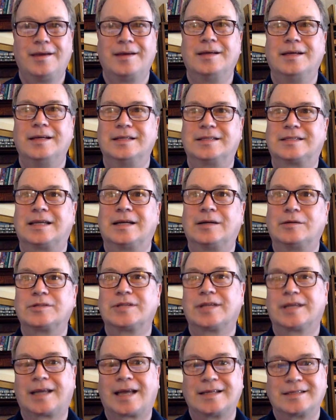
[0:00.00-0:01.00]
It sounds
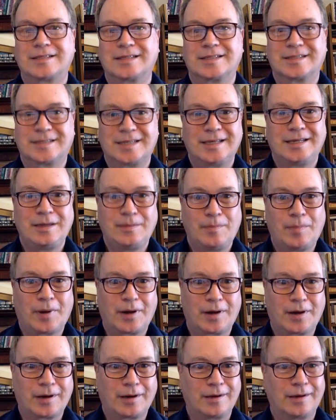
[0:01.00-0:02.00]
like as a city,
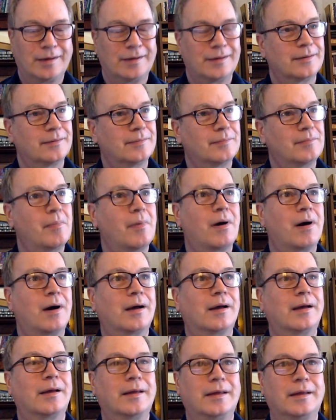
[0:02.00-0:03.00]
by
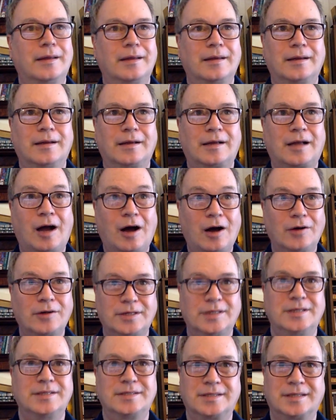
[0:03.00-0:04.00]

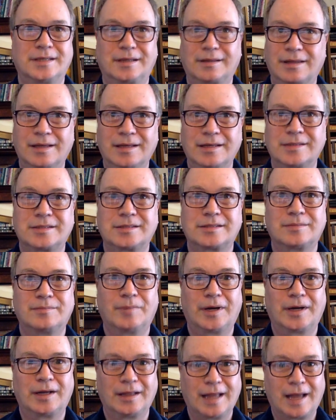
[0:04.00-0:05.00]
countenancing this,
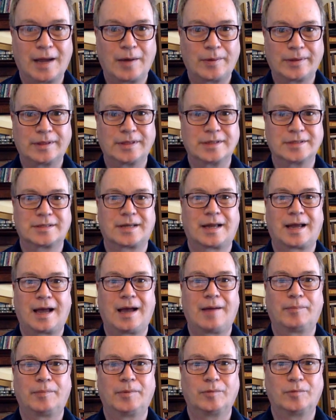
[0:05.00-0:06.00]
by allowing this to
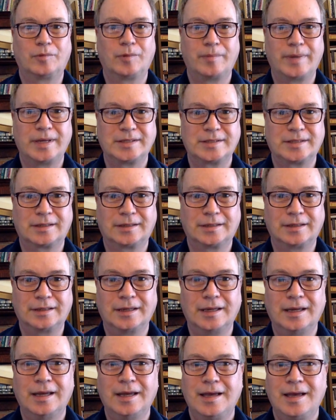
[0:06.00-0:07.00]
happen, we're basically
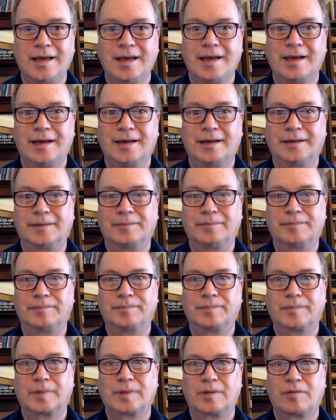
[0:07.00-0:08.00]

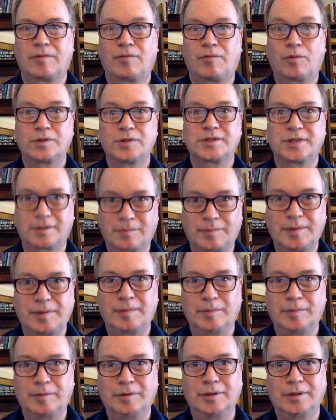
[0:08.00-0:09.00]
forcing
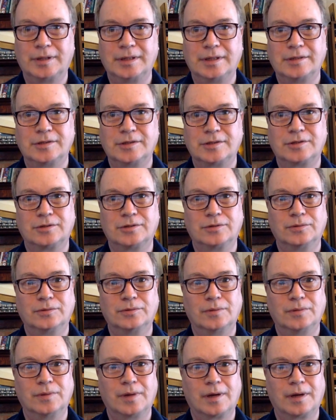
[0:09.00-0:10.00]
people into